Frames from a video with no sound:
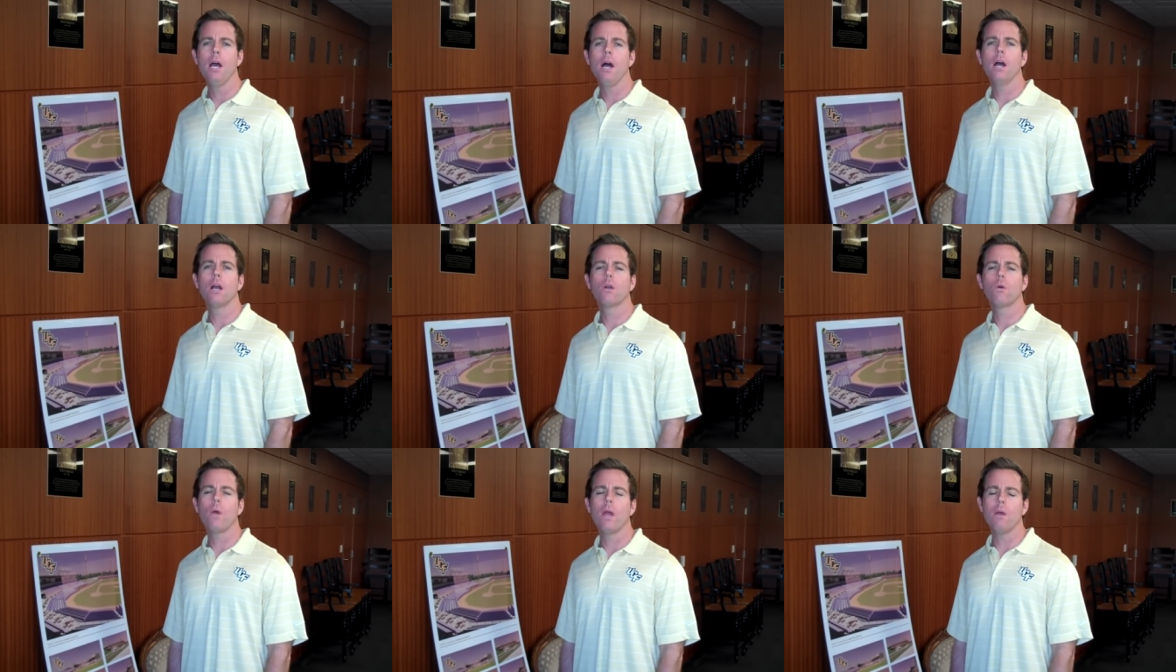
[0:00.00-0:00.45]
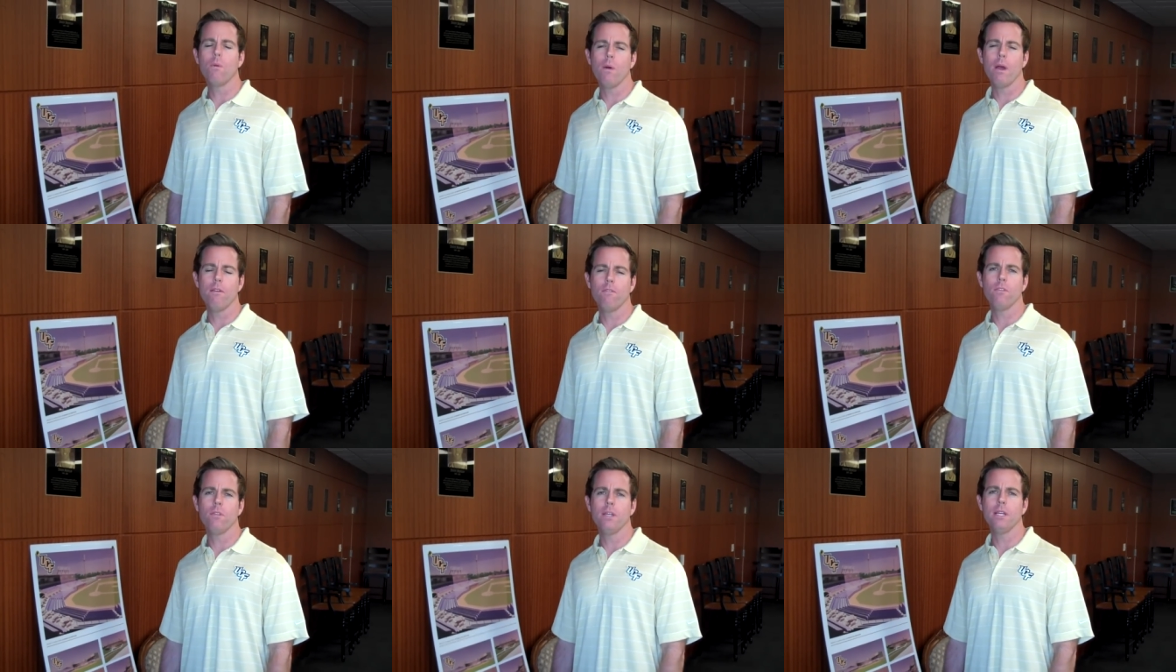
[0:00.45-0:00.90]
a great
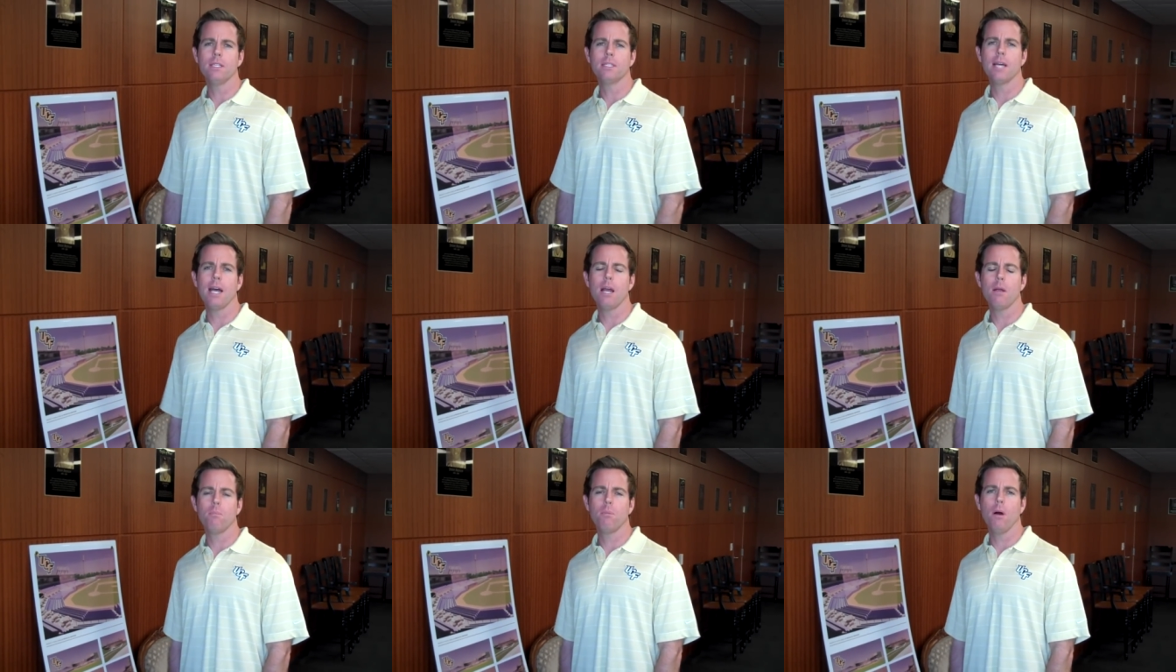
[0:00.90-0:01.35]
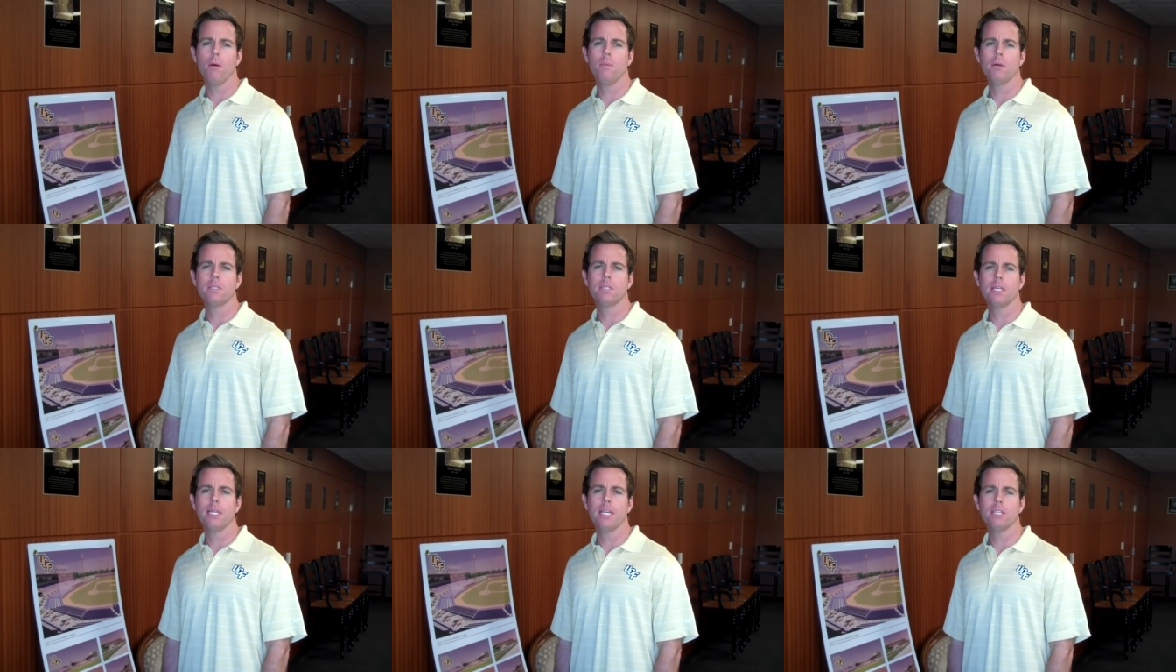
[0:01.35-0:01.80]
way for the entire
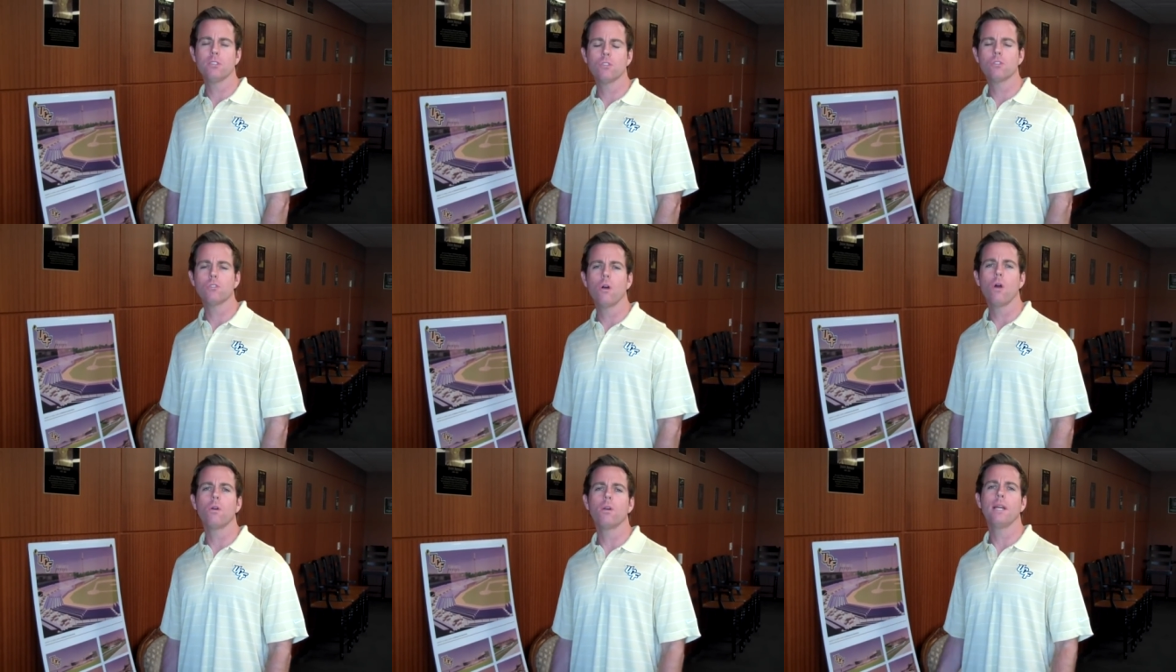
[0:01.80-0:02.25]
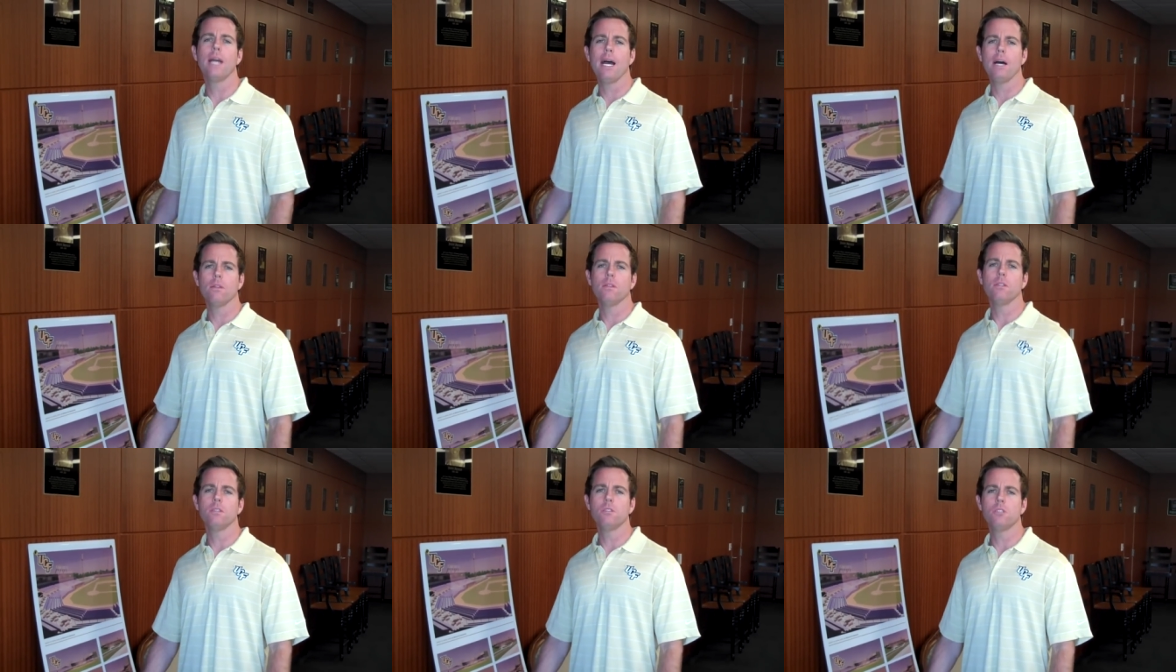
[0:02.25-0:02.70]
public to get started
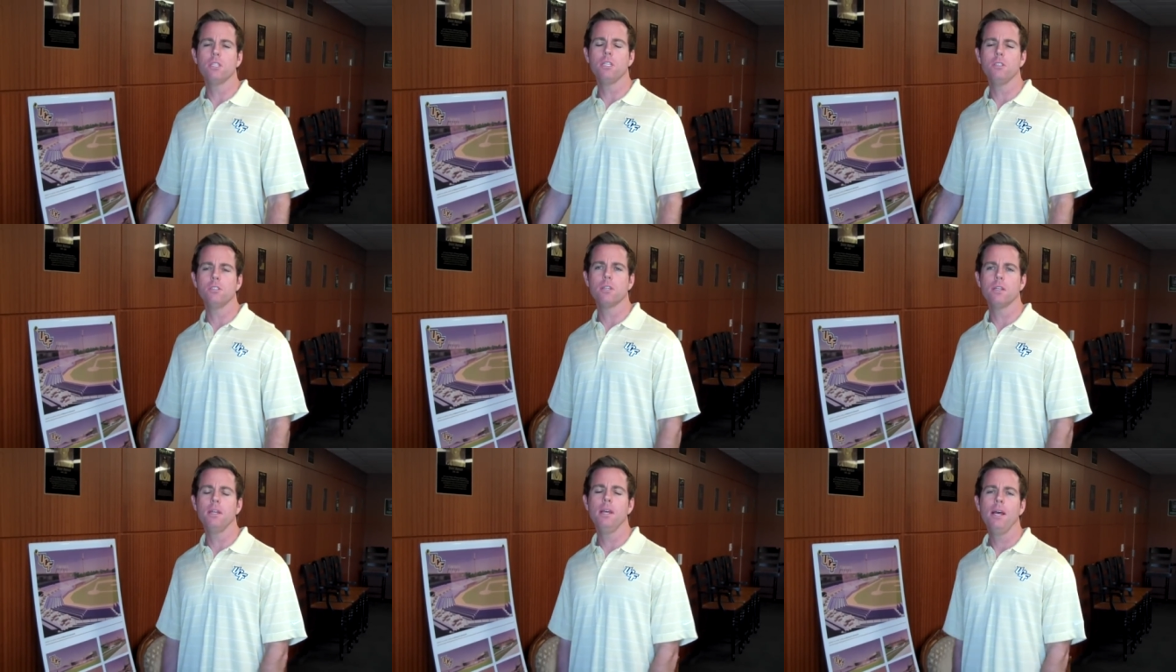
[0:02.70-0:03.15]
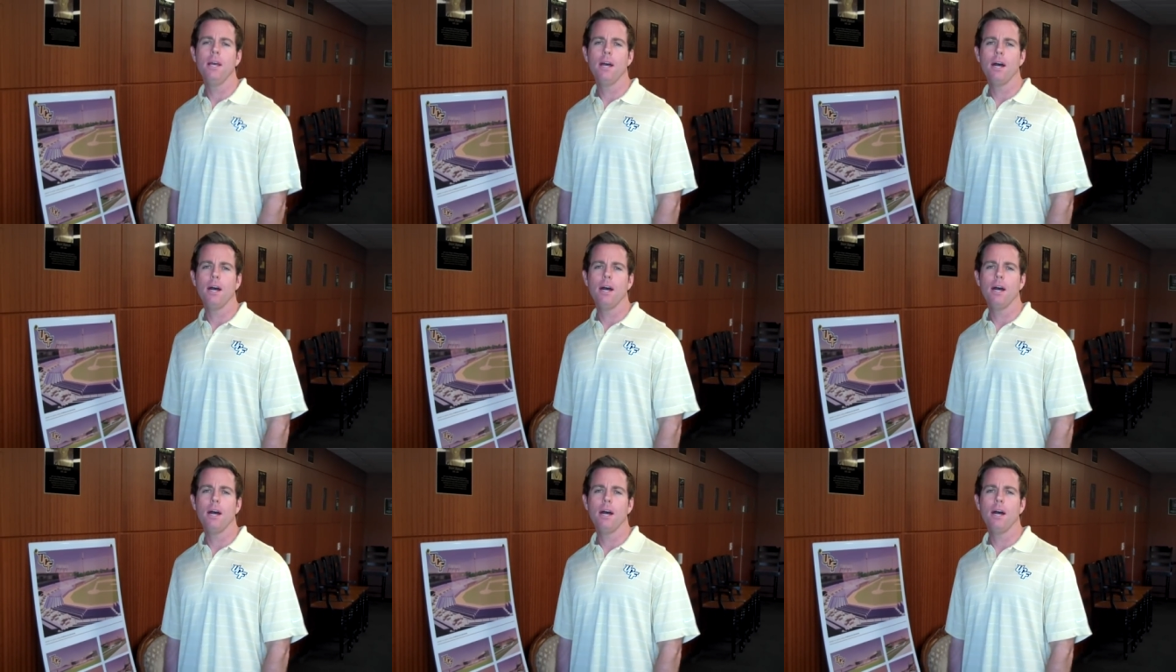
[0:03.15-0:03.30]
out in the season.